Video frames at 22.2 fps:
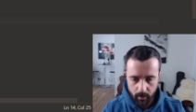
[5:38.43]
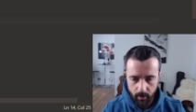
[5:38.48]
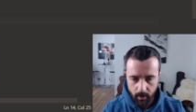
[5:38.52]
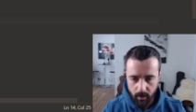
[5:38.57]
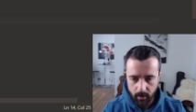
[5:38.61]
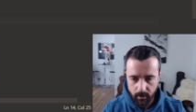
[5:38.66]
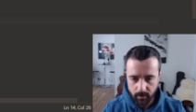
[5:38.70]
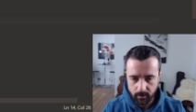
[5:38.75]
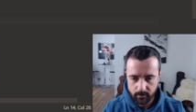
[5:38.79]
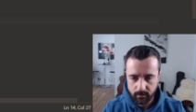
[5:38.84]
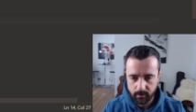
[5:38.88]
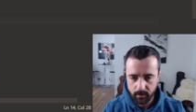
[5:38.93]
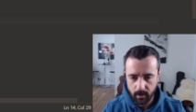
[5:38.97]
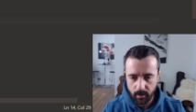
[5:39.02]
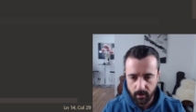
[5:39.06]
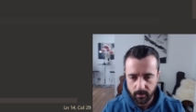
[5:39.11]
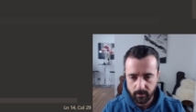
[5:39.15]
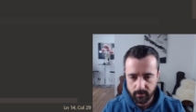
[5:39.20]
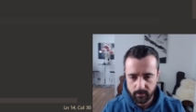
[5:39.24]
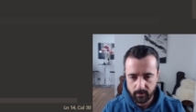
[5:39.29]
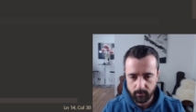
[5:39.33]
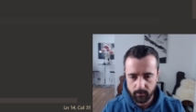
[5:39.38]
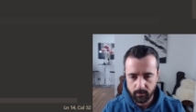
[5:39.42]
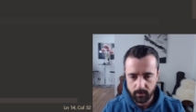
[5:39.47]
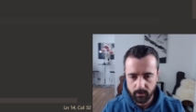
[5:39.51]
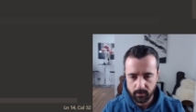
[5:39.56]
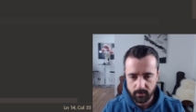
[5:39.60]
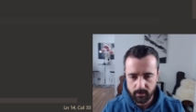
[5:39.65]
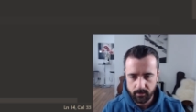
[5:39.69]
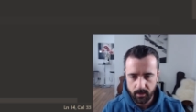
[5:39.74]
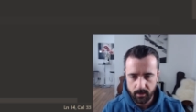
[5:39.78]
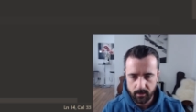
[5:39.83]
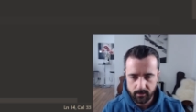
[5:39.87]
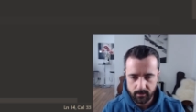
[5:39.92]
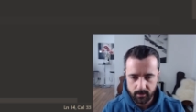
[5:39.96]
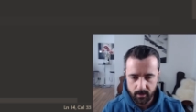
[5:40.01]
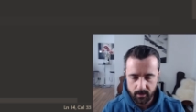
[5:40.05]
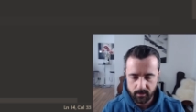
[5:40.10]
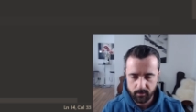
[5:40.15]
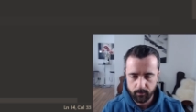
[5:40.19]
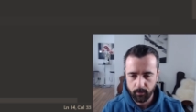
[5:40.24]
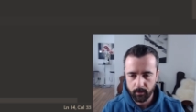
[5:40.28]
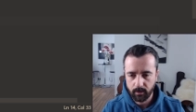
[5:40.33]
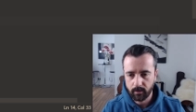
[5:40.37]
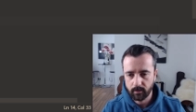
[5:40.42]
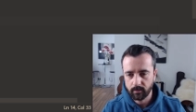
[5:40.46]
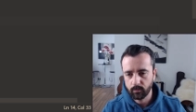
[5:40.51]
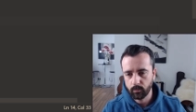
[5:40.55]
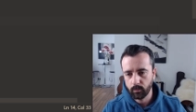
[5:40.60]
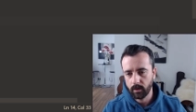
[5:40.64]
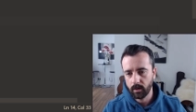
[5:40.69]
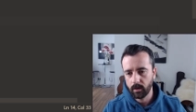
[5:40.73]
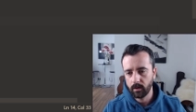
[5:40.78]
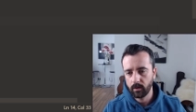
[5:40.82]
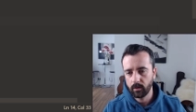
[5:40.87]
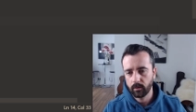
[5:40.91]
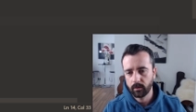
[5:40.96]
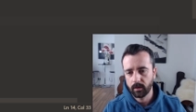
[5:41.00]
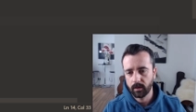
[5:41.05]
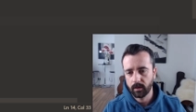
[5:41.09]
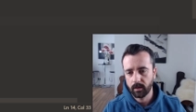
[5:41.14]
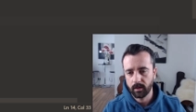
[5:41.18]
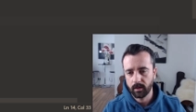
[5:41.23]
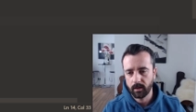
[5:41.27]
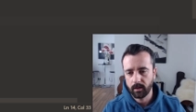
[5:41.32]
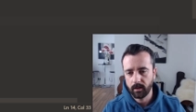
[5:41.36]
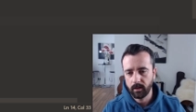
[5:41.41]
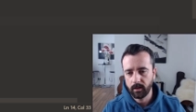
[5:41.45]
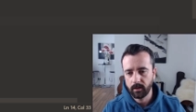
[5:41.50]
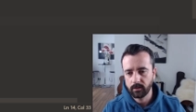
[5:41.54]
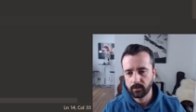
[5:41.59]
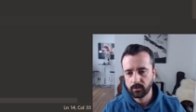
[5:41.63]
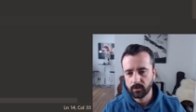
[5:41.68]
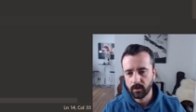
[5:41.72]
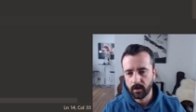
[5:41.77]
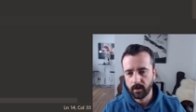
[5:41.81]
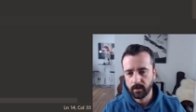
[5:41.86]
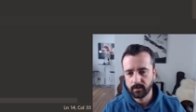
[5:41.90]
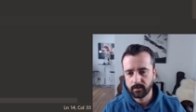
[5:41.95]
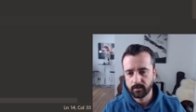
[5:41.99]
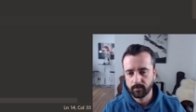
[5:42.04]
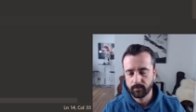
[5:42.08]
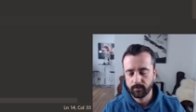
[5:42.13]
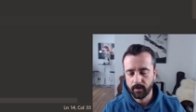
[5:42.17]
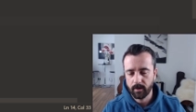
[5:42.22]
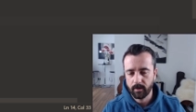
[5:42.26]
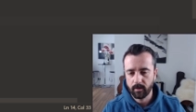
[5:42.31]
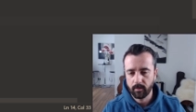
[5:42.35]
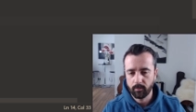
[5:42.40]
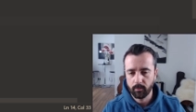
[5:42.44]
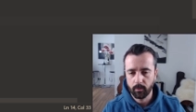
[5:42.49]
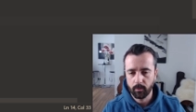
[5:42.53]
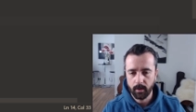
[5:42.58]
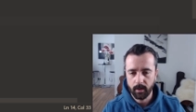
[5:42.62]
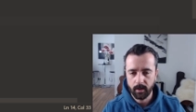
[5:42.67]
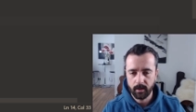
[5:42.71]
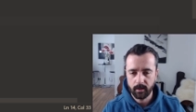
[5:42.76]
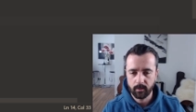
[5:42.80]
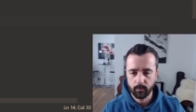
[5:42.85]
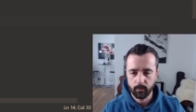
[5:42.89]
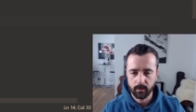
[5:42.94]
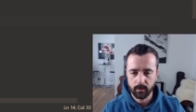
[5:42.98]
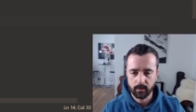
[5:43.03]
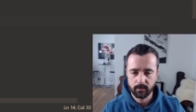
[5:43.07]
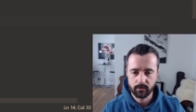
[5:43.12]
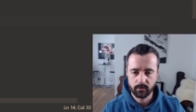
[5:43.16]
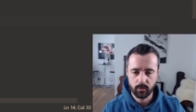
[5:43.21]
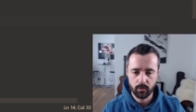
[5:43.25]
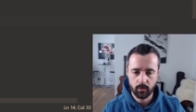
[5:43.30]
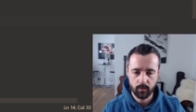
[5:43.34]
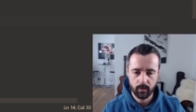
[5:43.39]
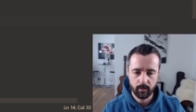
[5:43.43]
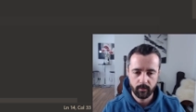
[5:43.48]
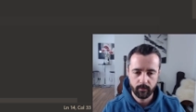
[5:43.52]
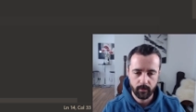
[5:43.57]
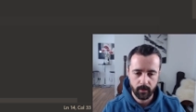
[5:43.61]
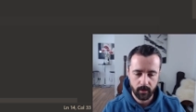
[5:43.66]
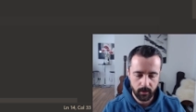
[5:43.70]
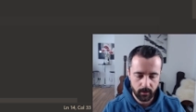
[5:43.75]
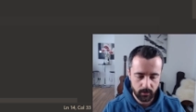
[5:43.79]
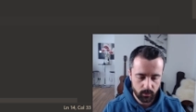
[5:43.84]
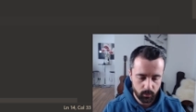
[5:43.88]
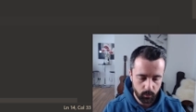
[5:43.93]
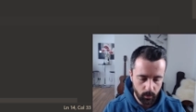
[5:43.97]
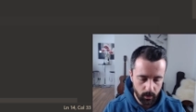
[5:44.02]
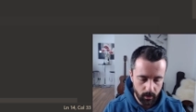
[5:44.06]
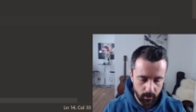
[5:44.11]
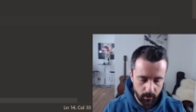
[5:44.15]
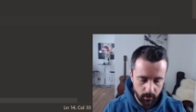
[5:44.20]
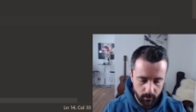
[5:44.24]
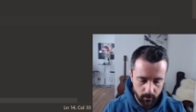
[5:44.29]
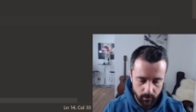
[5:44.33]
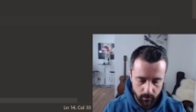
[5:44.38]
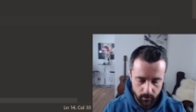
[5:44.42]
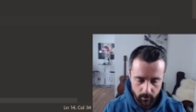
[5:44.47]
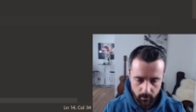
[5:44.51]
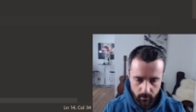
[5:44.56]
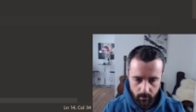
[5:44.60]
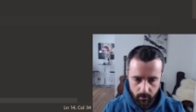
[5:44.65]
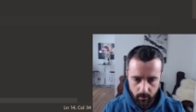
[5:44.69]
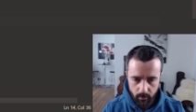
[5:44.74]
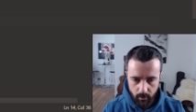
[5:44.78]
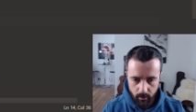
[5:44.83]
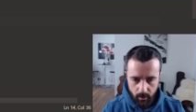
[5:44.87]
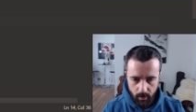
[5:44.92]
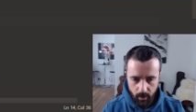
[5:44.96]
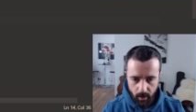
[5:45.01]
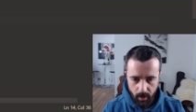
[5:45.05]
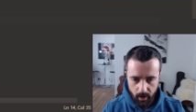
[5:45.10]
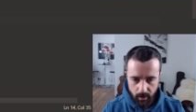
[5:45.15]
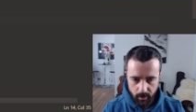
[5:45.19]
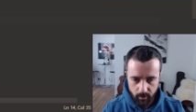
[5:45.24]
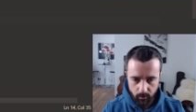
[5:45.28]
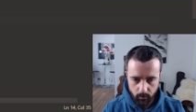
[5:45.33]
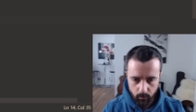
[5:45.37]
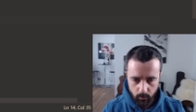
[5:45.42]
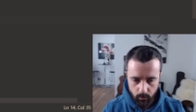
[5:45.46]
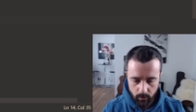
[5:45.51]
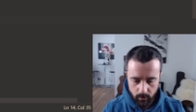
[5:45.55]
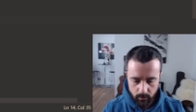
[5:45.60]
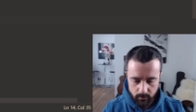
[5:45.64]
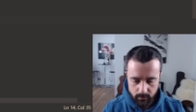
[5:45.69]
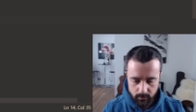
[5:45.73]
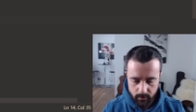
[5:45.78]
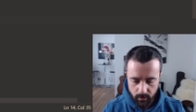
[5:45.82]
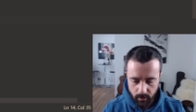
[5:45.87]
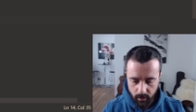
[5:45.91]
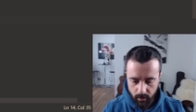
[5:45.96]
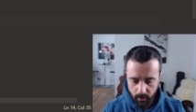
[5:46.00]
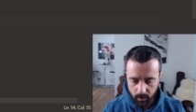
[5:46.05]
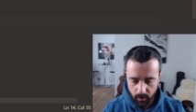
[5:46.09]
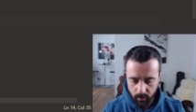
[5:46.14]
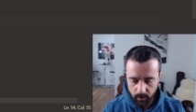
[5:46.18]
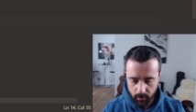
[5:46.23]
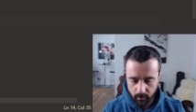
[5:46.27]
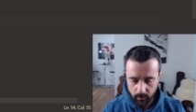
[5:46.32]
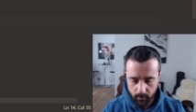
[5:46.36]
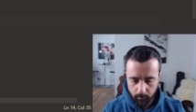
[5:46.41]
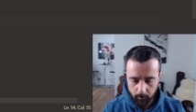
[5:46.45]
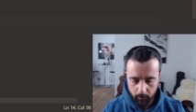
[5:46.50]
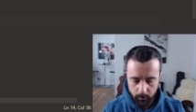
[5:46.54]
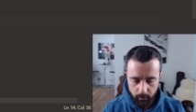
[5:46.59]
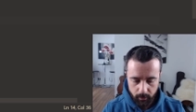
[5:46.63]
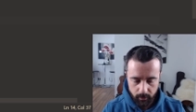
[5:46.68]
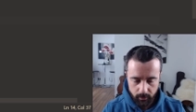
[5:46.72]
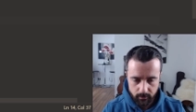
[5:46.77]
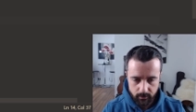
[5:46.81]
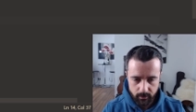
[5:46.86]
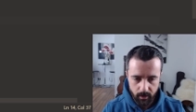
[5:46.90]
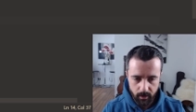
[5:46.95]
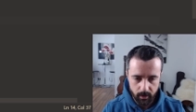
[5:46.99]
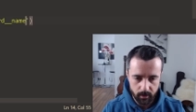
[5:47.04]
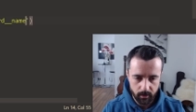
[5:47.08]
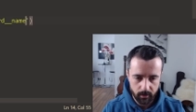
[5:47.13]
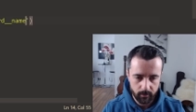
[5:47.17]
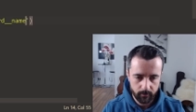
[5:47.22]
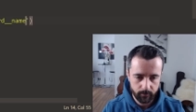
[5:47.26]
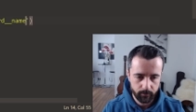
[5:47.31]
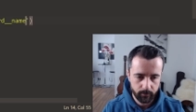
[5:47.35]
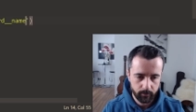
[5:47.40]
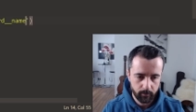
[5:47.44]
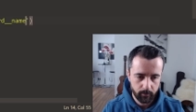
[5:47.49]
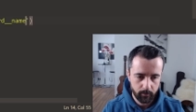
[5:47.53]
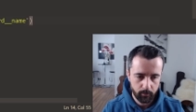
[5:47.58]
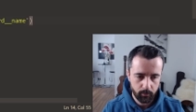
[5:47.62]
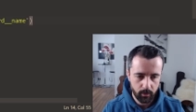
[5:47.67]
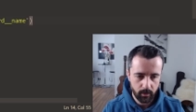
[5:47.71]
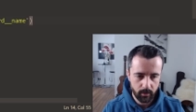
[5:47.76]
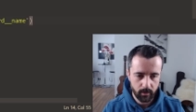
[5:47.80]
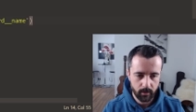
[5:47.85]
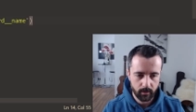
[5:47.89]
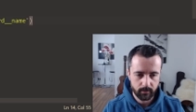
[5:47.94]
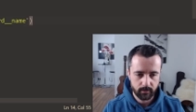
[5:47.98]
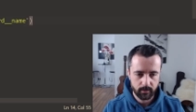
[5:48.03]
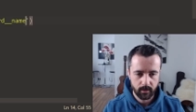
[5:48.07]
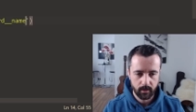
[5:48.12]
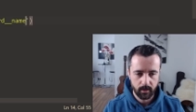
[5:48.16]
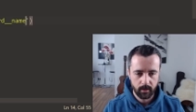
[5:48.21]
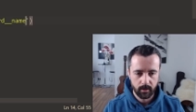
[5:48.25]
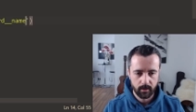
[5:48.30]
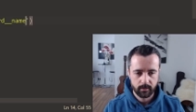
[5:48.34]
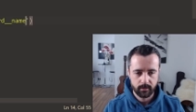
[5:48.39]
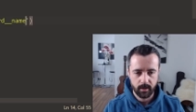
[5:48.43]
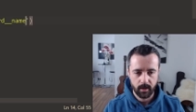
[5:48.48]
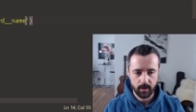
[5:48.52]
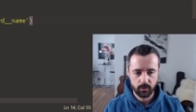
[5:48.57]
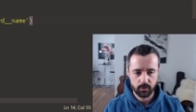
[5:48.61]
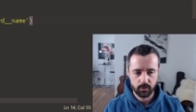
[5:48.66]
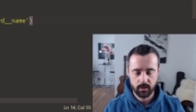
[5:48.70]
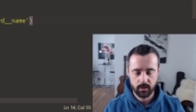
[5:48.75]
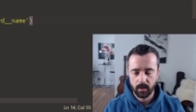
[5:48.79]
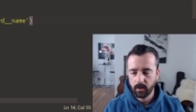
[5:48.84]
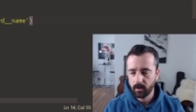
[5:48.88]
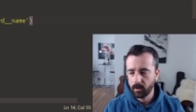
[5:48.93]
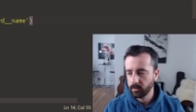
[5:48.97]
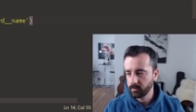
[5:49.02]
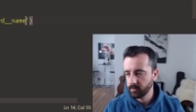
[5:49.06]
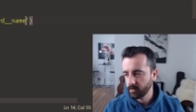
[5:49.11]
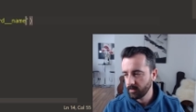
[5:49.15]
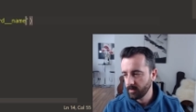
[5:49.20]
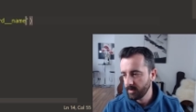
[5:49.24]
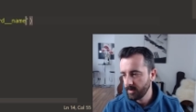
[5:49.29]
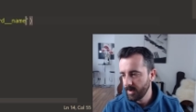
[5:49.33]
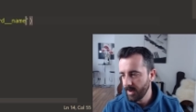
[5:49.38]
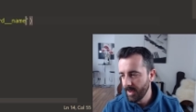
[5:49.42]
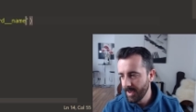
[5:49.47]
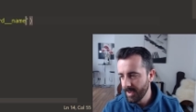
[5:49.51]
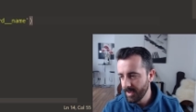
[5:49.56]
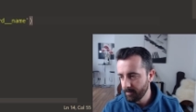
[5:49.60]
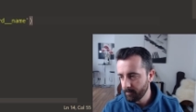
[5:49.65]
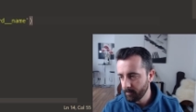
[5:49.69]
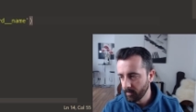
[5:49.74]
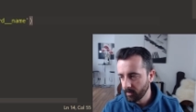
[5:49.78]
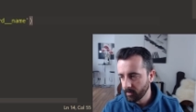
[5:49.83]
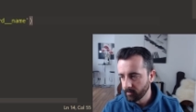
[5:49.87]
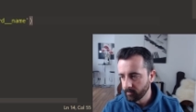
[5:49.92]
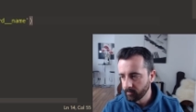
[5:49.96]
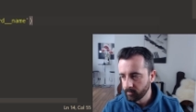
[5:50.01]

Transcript: and it's the item.css because we are looking in each item variable here that we're storing for each one. And it was a p tag product dash card name.